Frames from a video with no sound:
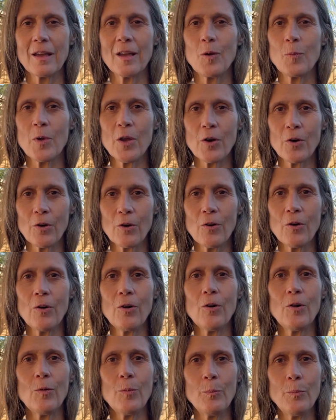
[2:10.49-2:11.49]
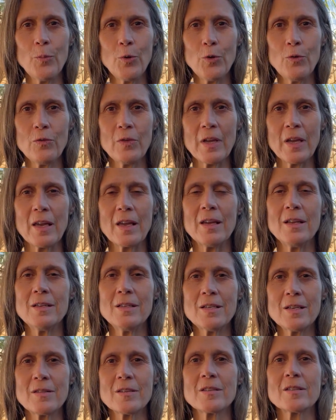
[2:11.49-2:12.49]
And we are all moving
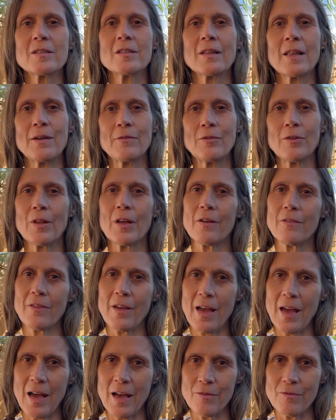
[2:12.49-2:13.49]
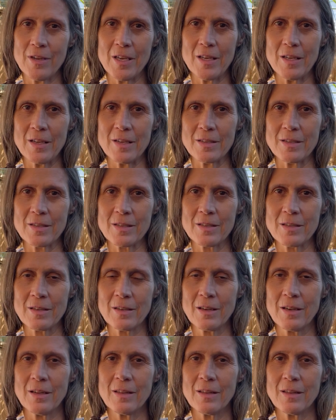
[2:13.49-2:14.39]
into this level of havingness,